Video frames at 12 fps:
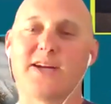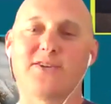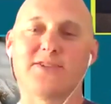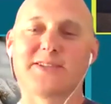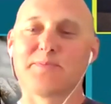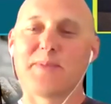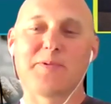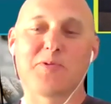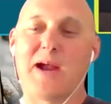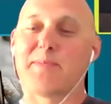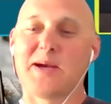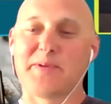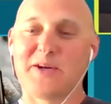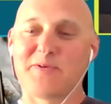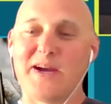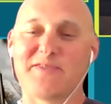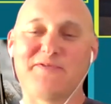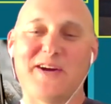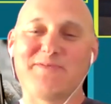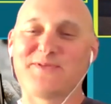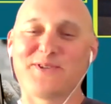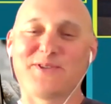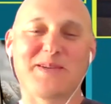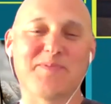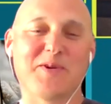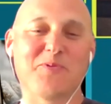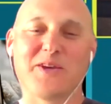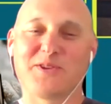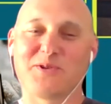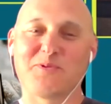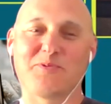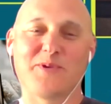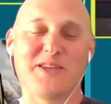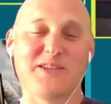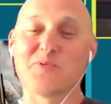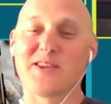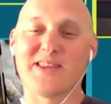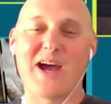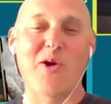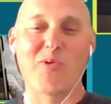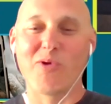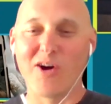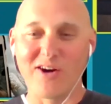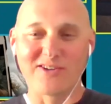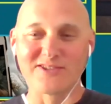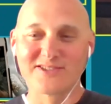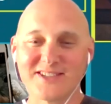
Not to maybe wrap it up here right at five thirty, but with or with and without walls,